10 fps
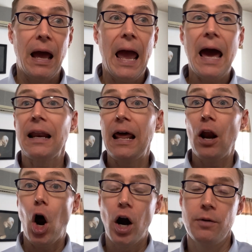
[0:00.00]
at an
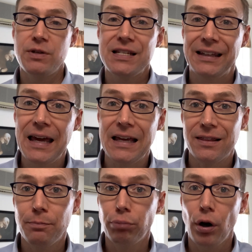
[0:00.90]
arm's
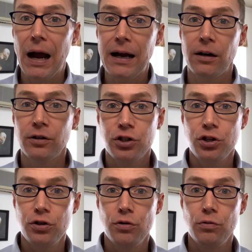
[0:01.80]
length prior
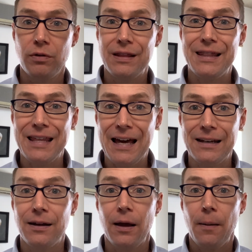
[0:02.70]
to
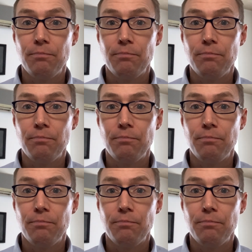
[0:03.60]
then